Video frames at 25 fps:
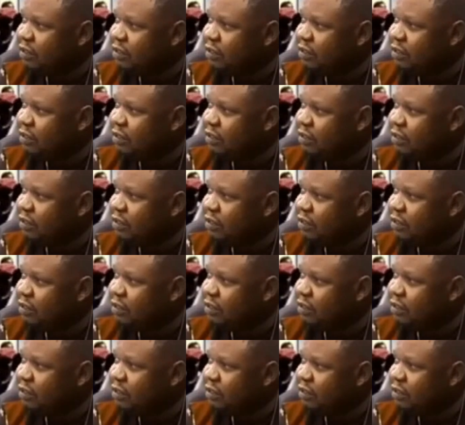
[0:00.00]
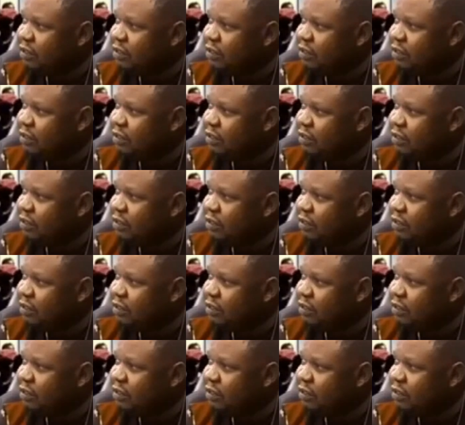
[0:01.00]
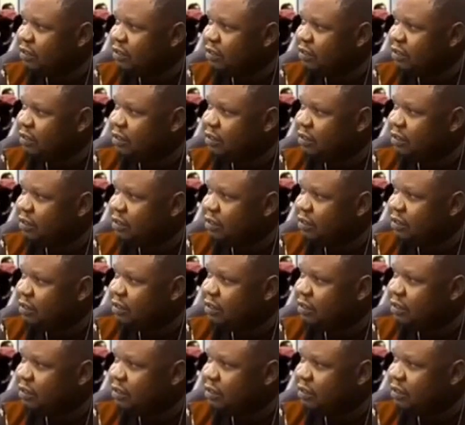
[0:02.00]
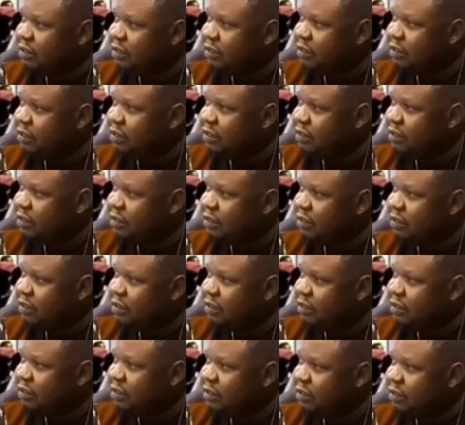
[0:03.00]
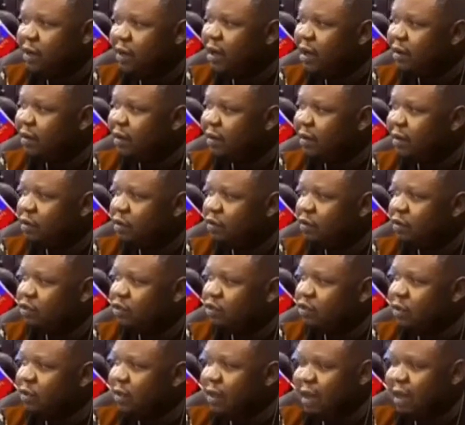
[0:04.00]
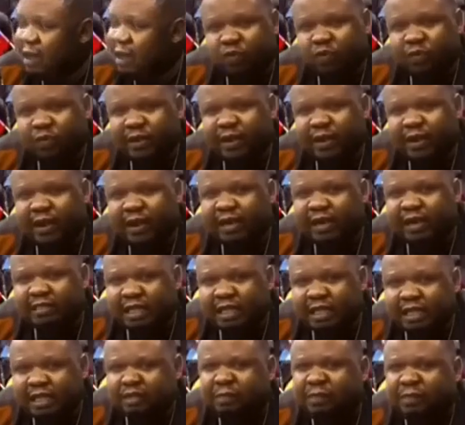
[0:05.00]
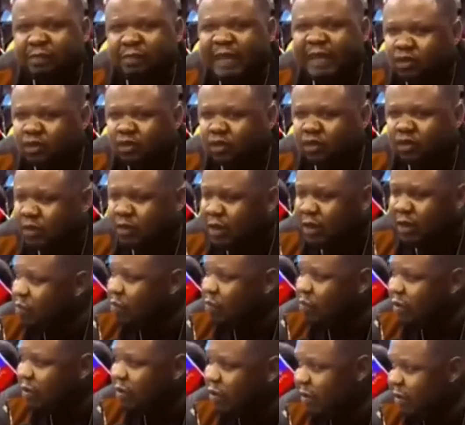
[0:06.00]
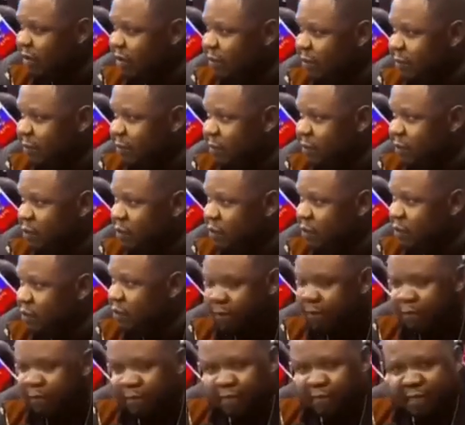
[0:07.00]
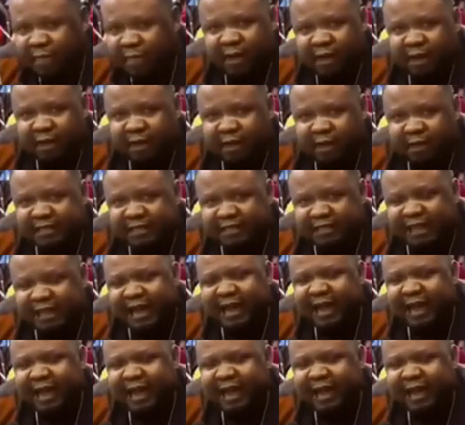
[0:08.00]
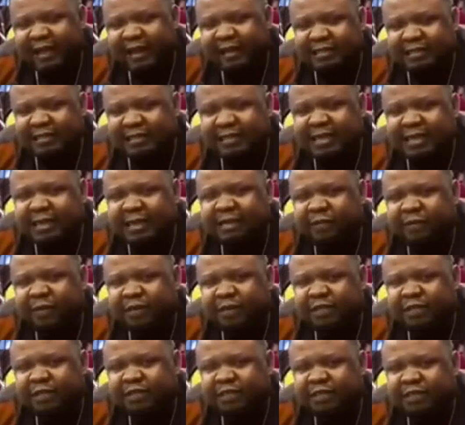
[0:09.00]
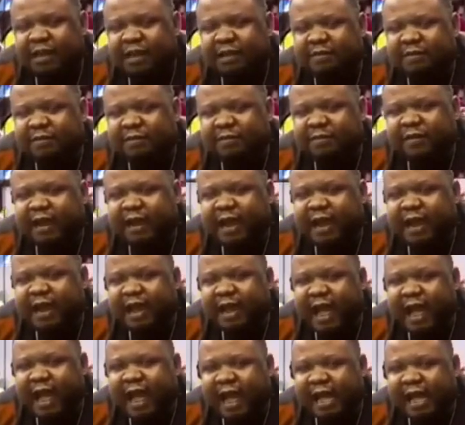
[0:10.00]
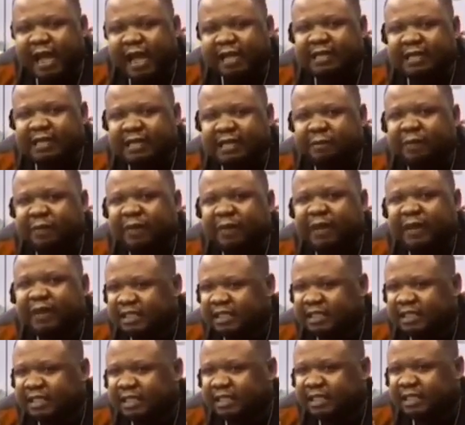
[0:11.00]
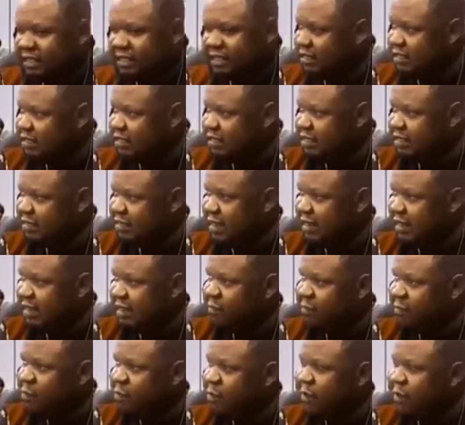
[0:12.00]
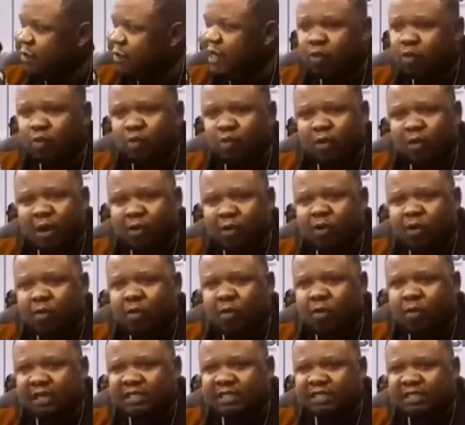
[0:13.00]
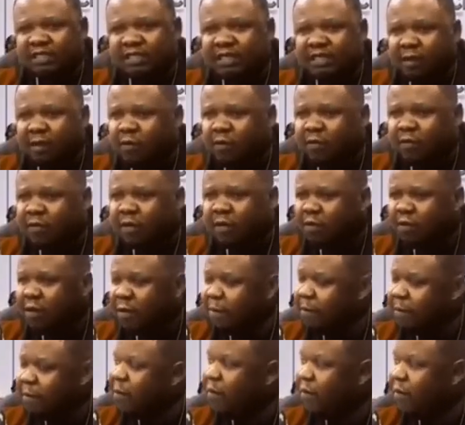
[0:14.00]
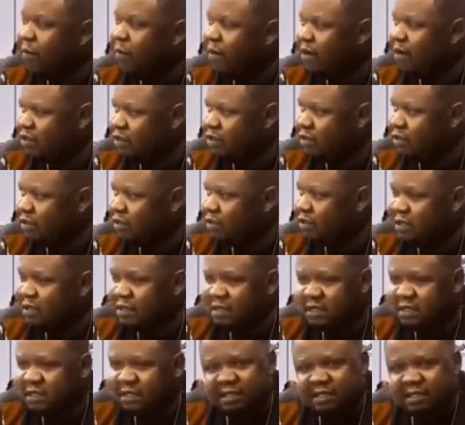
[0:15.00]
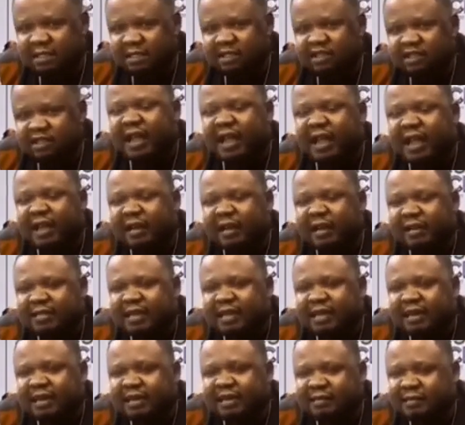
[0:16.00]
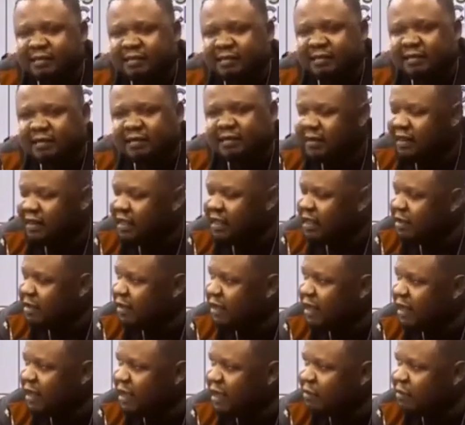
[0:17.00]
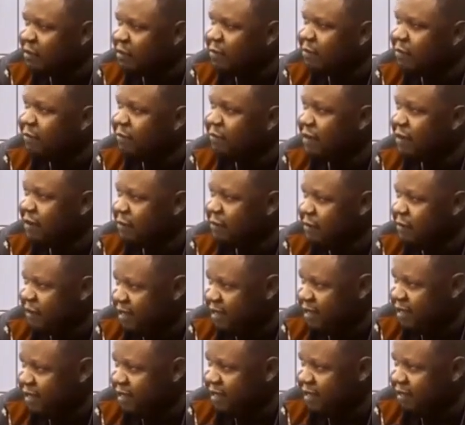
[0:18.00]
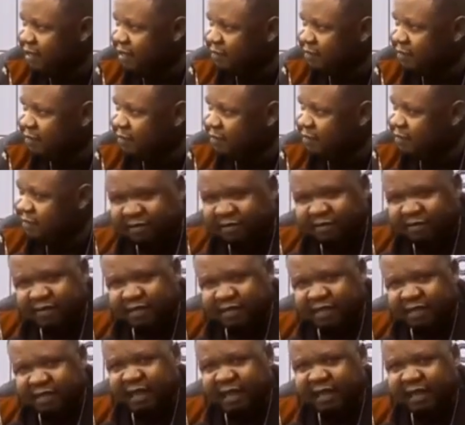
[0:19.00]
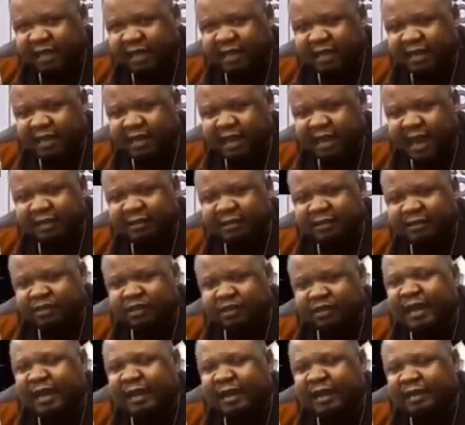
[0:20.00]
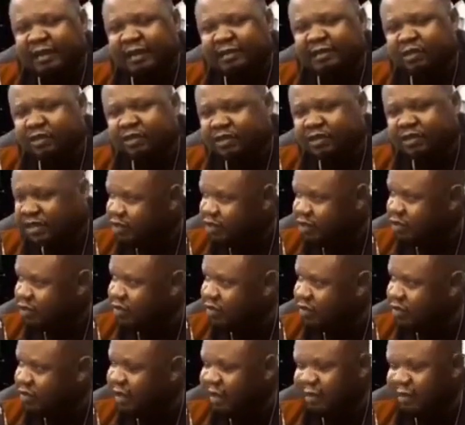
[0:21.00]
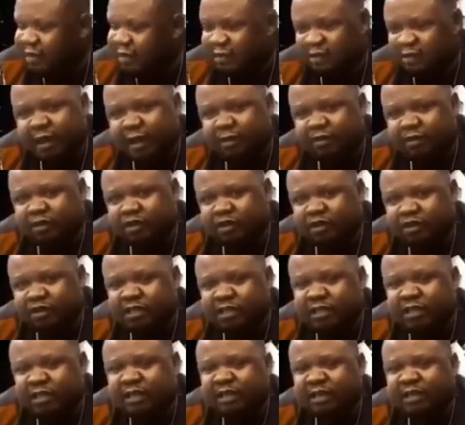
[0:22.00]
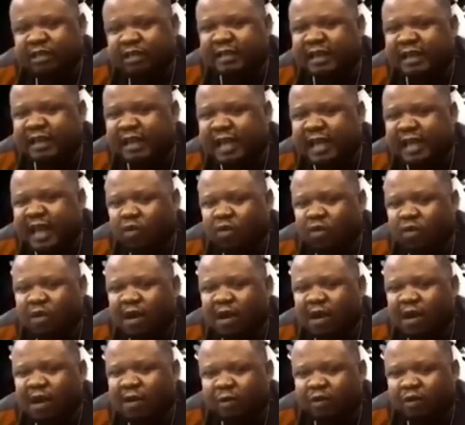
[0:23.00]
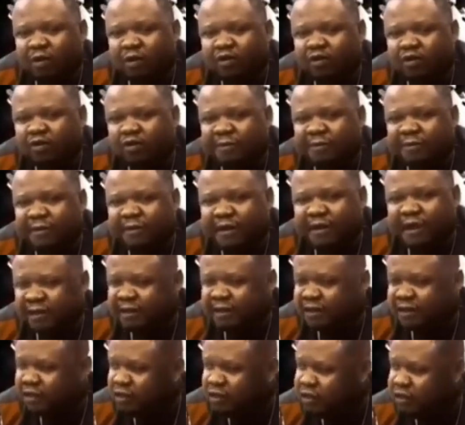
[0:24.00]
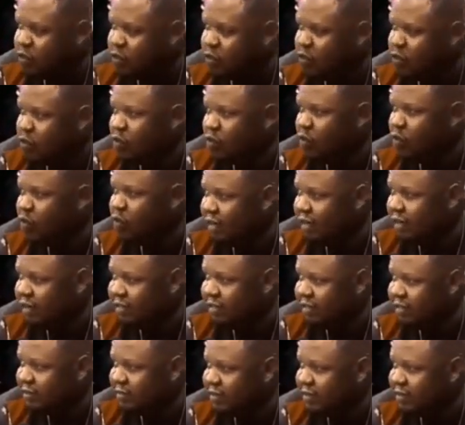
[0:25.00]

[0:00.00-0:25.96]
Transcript: Africa has virgin land. Africa has arable land for agriculture as well as space to accommodate people. China is envisaging Africa as a place that they will be able to accommodate their overflowing population, since Chinese can easily live in Africa comfortably. And that is China's projection. That's why you see their own approach to Africa is not colonialism.